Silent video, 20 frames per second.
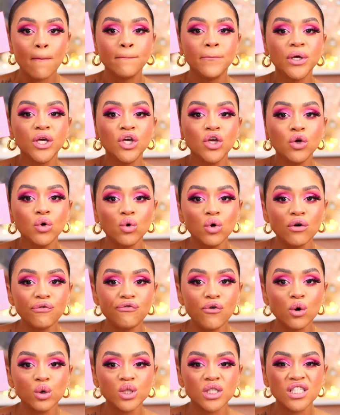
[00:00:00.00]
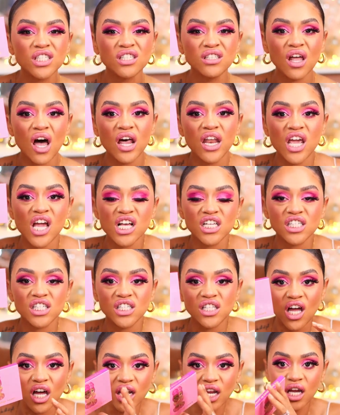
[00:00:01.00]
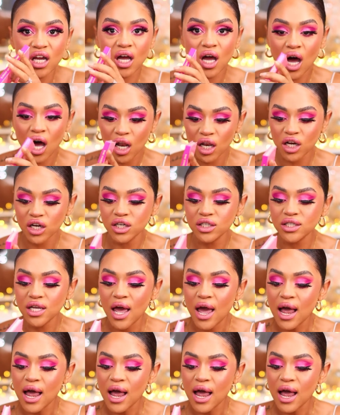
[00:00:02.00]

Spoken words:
Beautiful, stunning colors.